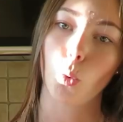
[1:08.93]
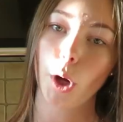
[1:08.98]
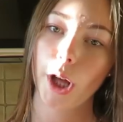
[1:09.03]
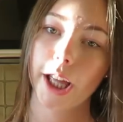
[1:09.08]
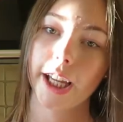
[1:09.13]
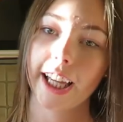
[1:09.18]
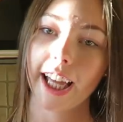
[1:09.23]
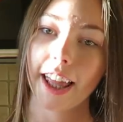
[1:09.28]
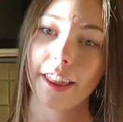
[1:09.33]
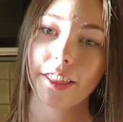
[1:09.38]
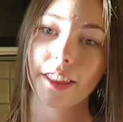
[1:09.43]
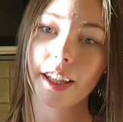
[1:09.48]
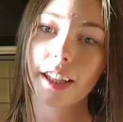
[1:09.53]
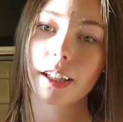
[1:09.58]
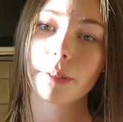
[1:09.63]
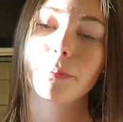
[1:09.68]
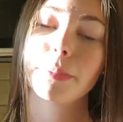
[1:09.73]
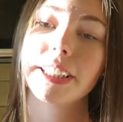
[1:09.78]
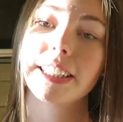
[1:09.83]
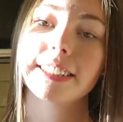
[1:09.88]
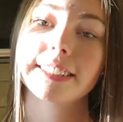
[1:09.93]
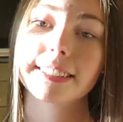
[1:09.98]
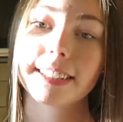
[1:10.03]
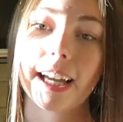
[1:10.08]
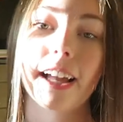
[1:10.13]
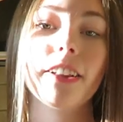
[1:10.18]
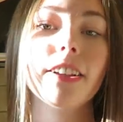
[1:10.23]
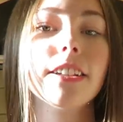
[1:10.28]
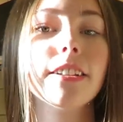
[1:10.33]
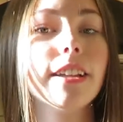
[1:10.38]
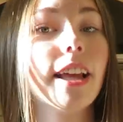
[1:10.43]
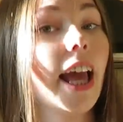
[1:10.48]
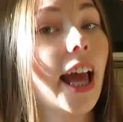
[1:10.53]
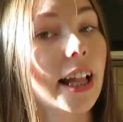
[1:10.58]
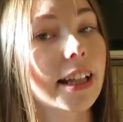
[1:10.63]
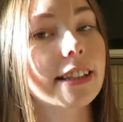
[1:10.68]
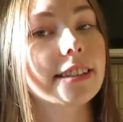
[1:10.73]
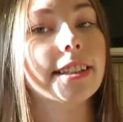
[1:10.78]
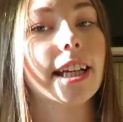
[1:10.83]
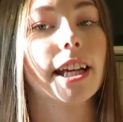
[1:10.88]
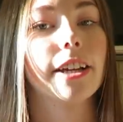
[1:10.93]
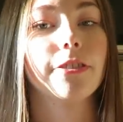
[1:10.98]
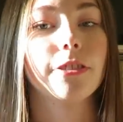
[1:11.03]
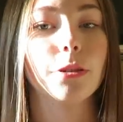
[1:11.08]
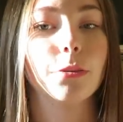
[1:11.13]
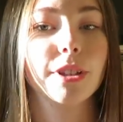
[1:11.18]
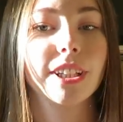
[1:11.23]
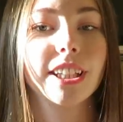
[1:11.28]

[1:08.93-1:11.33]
Work ethic beats talent any day of the